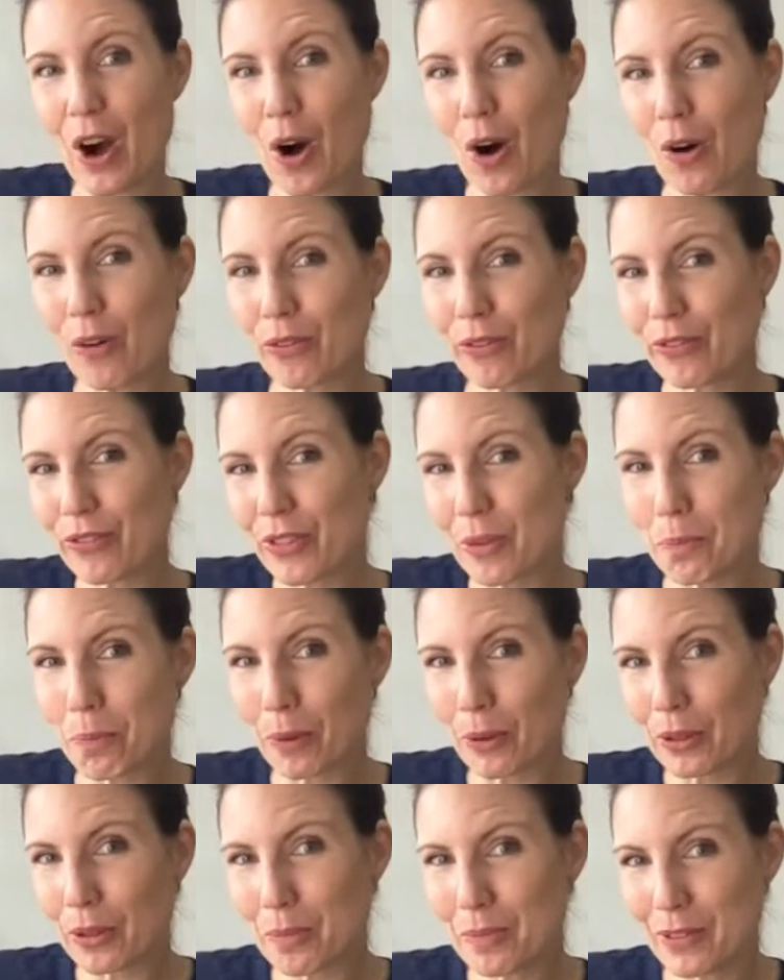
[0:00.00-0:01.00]
off the
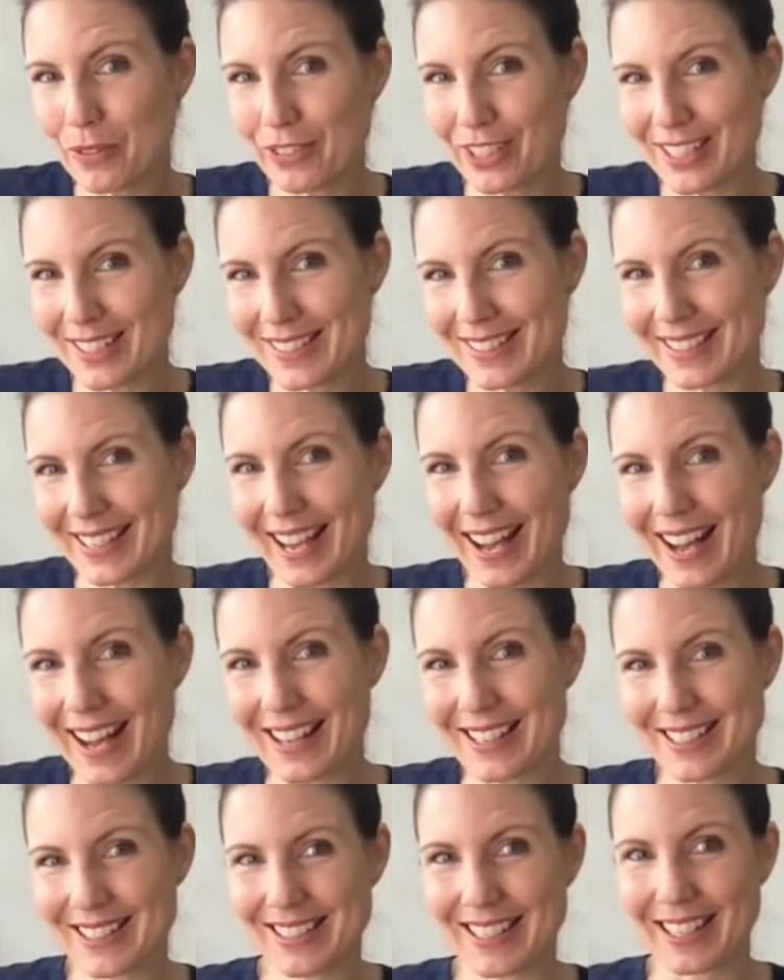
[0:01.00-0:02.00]
bottom of his
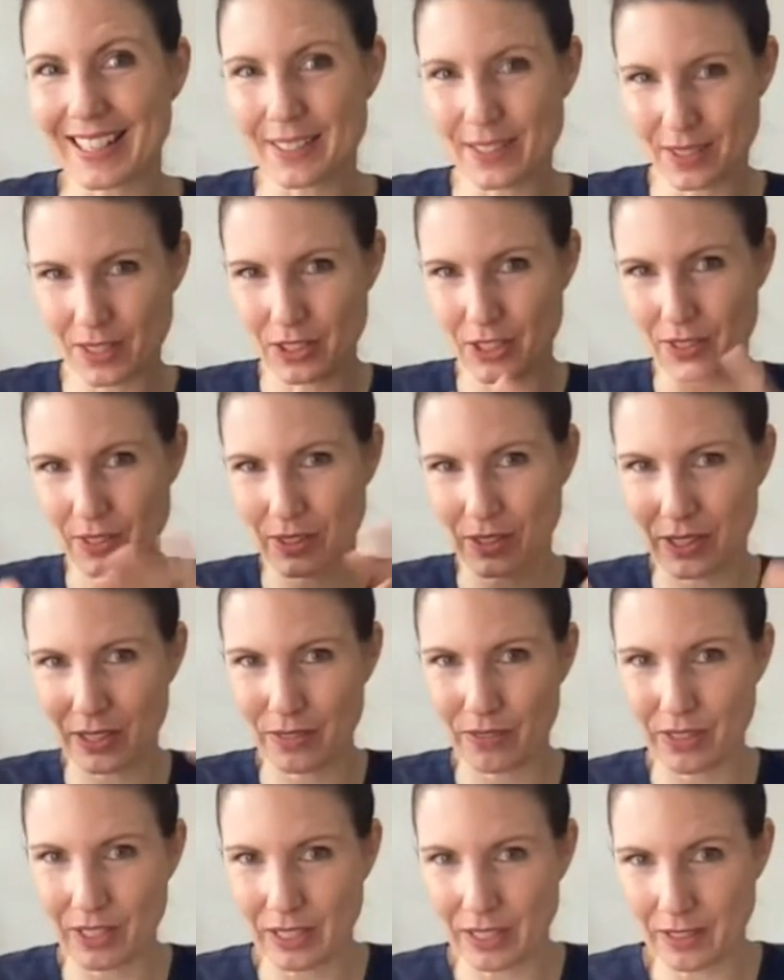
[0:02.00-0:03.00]
car seat, so just kind
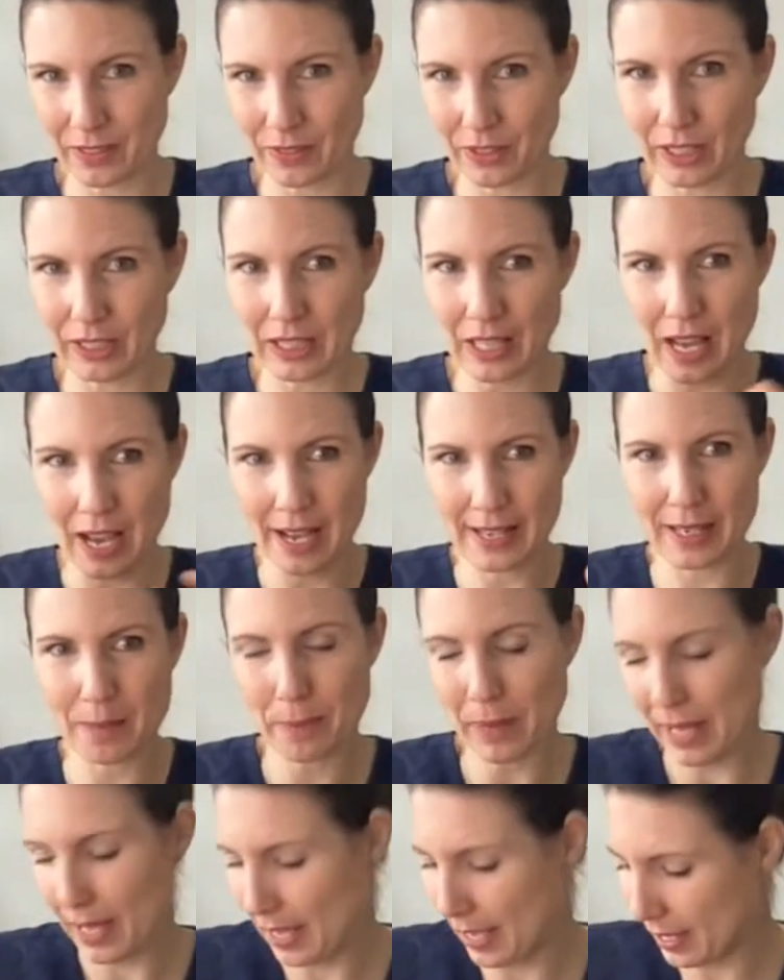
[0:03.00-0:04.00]
of the liner
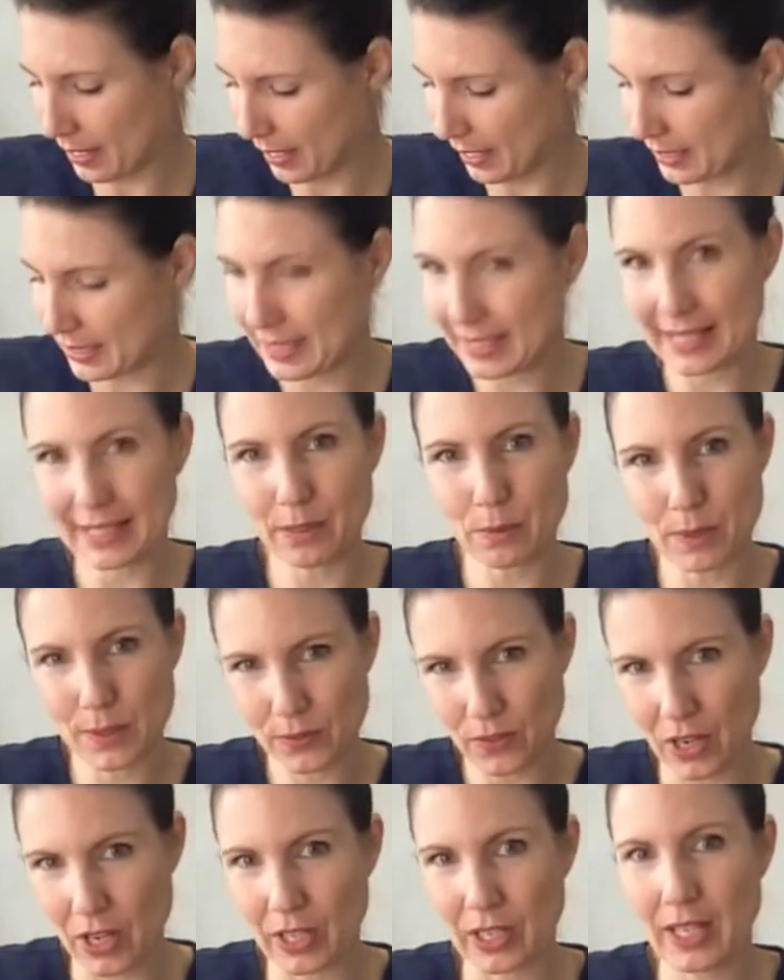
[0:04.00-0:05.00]
part underneath his
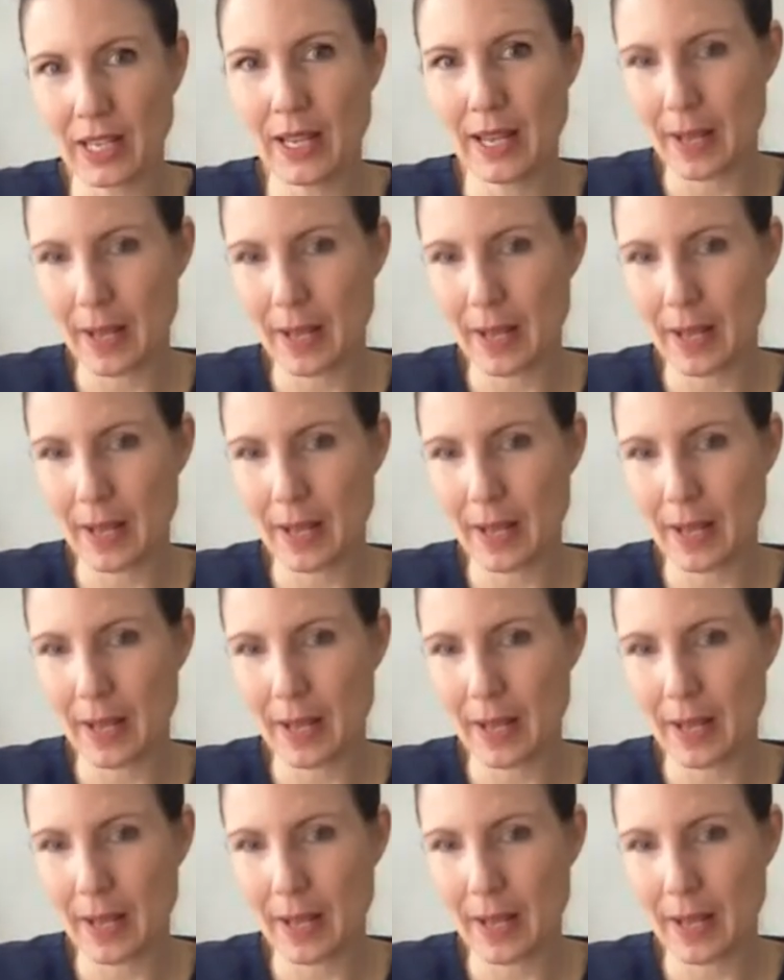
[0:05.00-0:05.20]
phone,